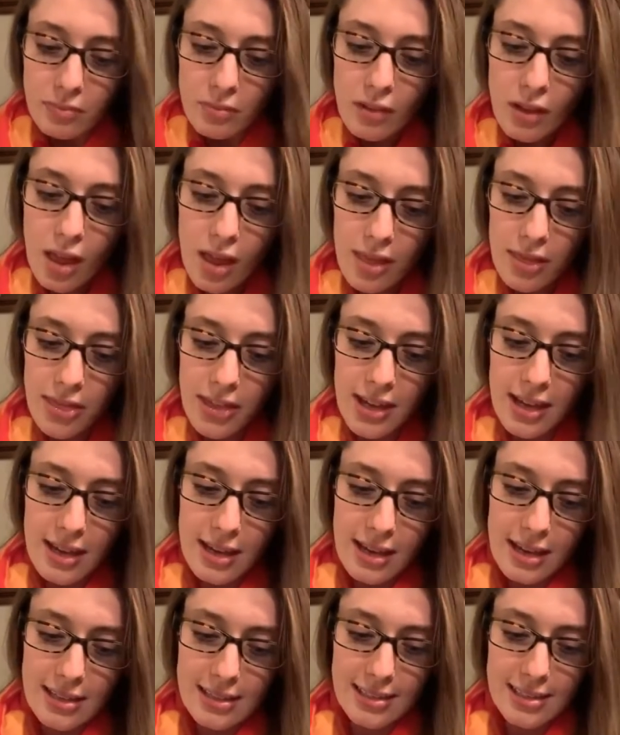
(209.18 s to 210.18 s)

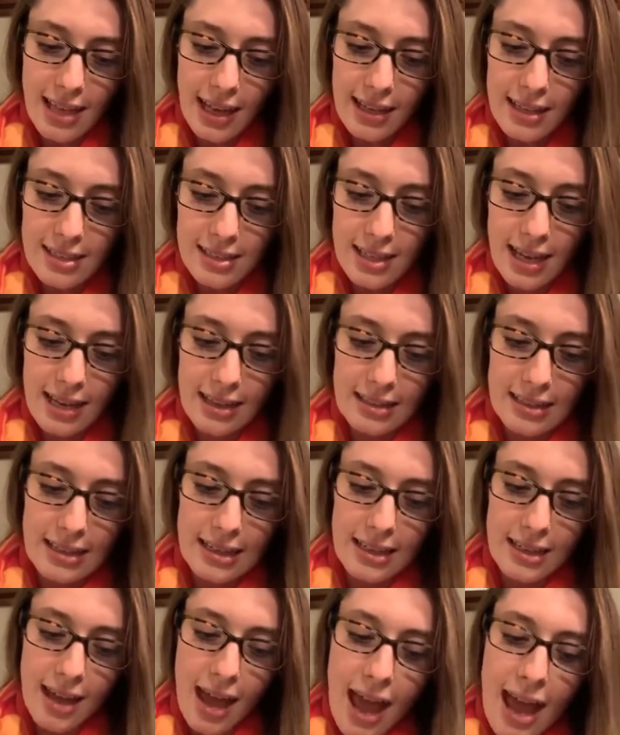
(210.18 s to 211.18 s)
The second
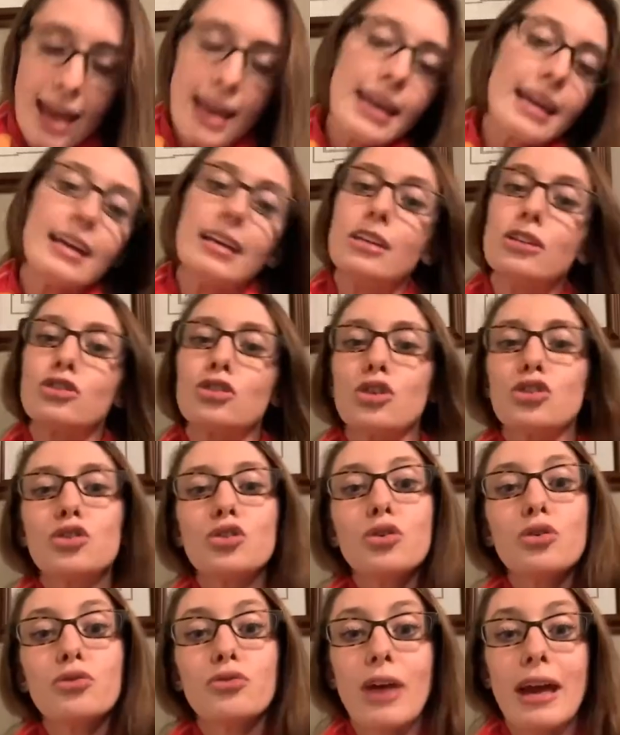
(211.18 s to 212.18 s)
technique is
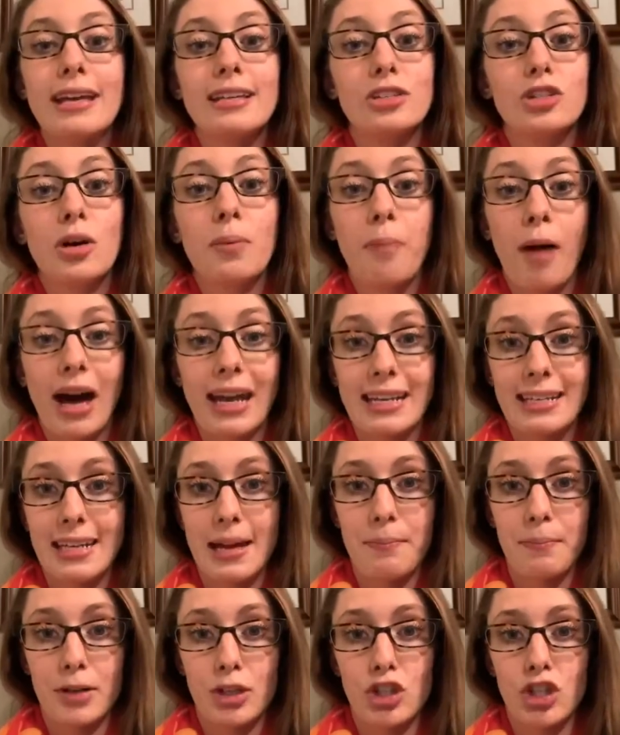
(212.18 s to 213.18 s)
to raise your body
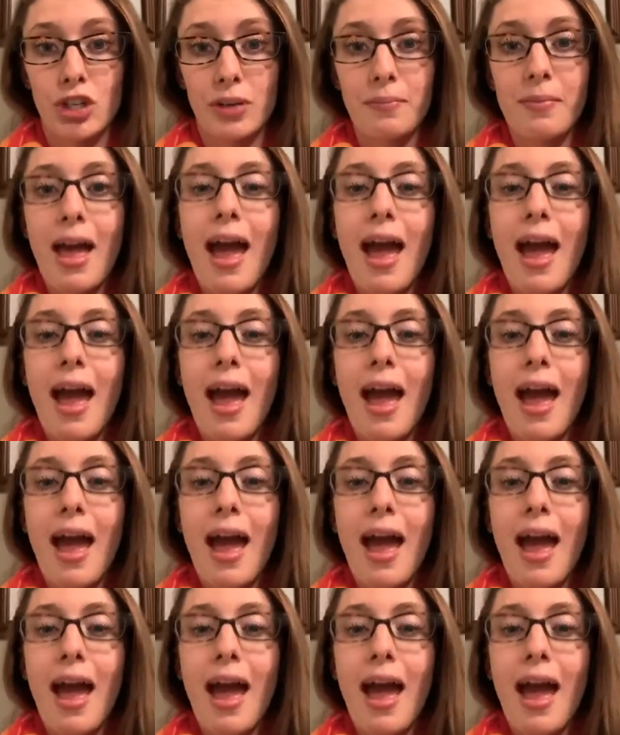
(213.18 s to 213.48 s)
temperature.